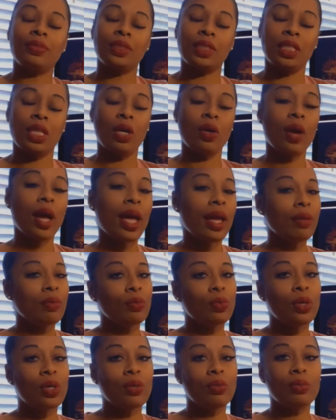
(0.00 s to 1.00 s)
Okay.
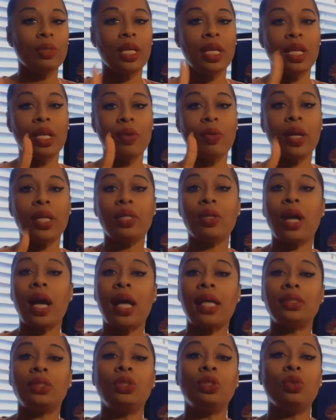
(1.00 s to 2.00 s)
Well, anyway, you
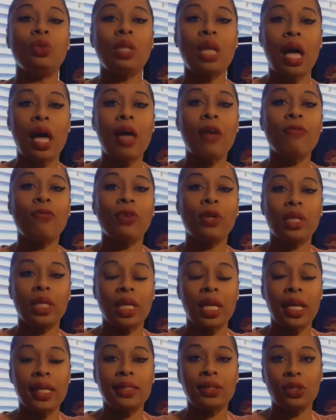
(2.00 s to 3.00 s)
guys, do not
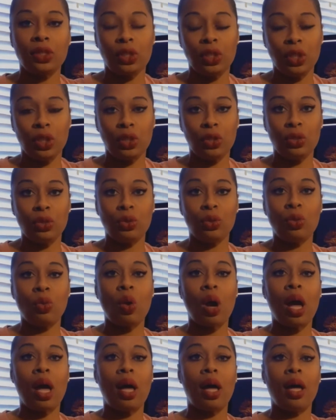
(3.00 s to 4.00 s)
forget to
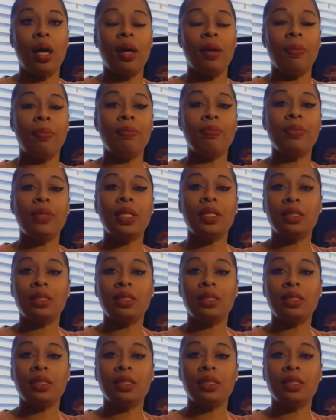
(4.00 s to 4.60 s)
um,